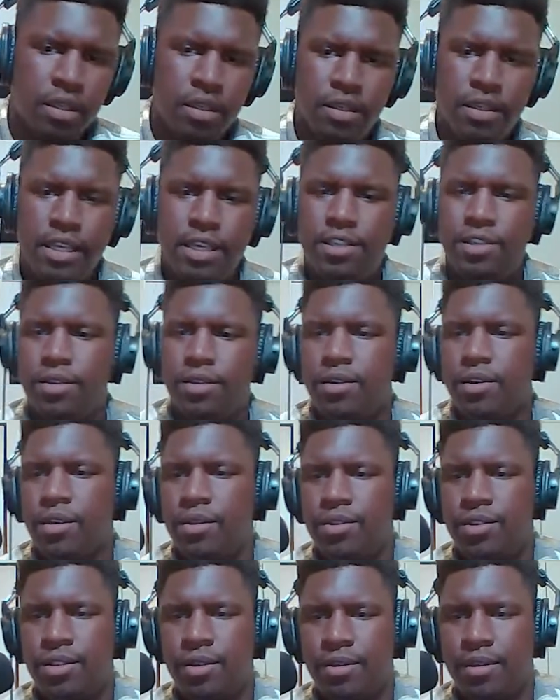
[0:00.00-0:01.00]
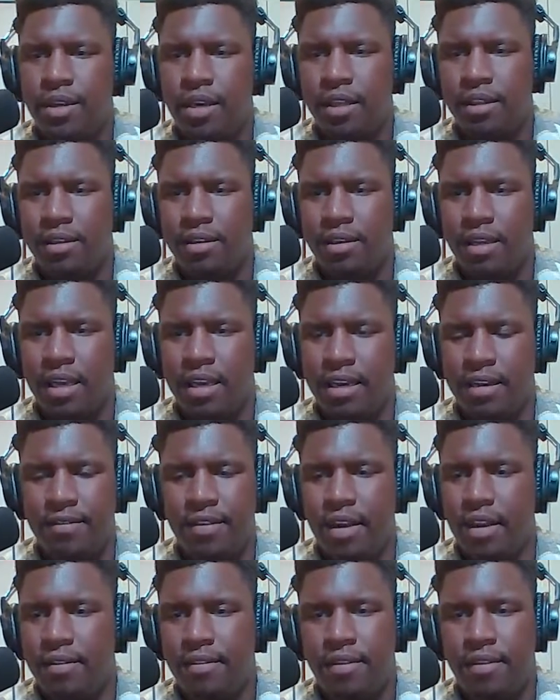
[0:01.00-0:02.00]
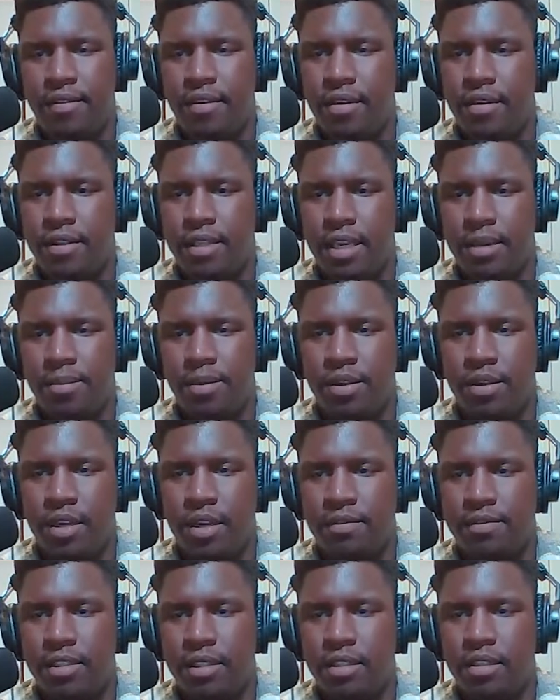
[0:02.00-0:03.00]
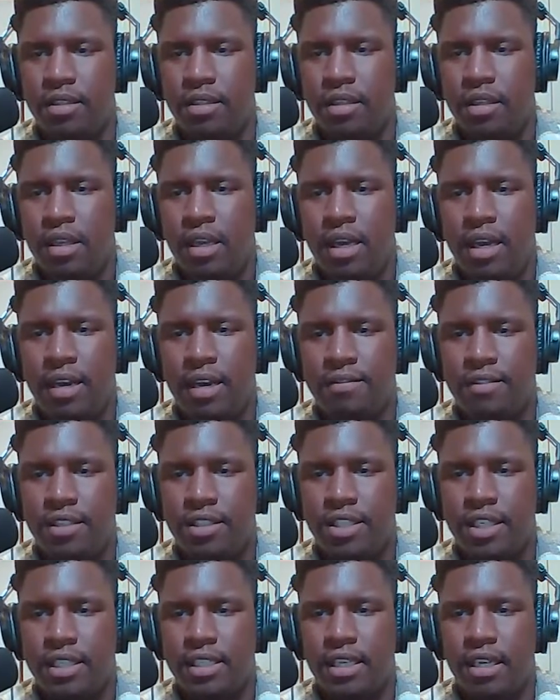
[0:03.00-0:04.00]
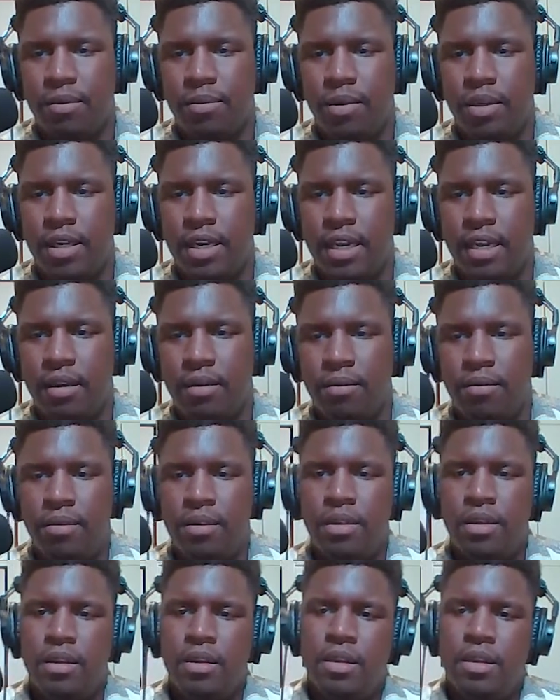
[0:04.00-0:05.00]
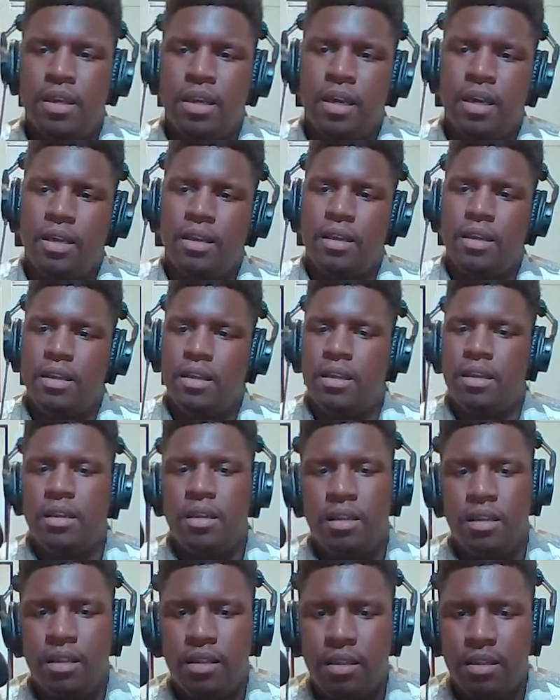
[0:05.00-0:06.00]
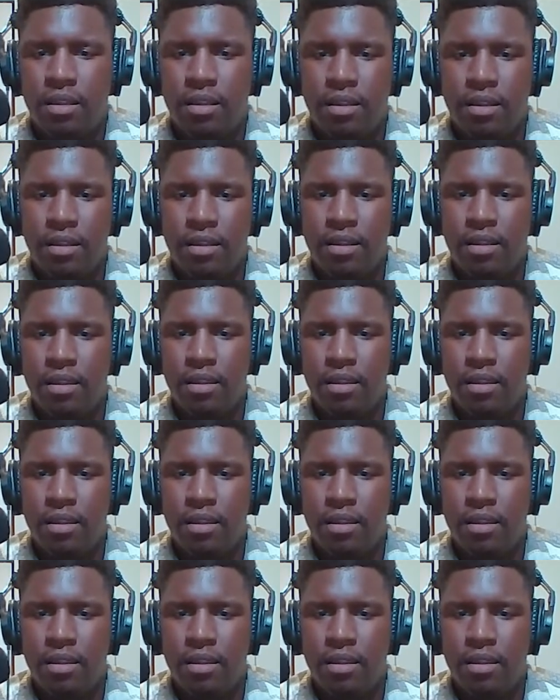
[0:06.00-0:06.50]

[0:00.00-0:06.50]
Nature knows no color line. i have never heard that book. I have yeah. to, I have to check that yeah. one out. It's history uh, of the Byzantine,